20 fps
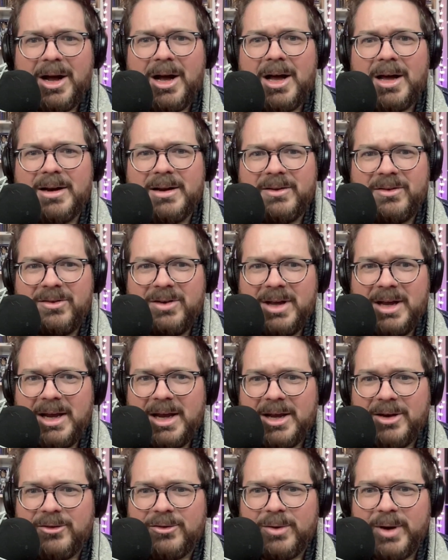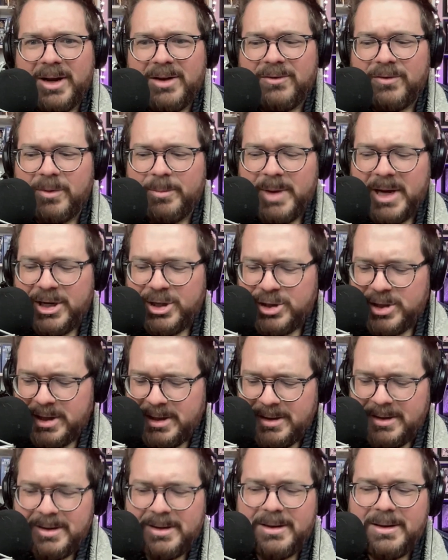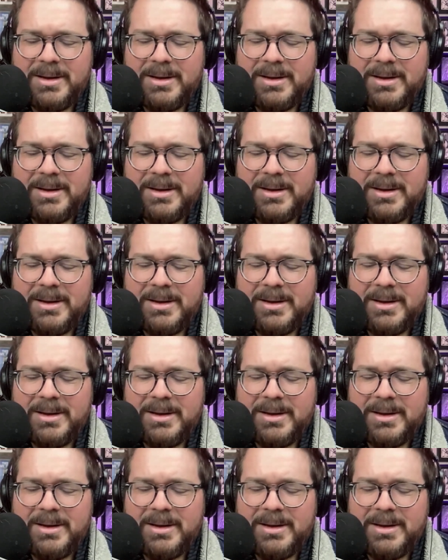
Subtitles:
honesty and transformation.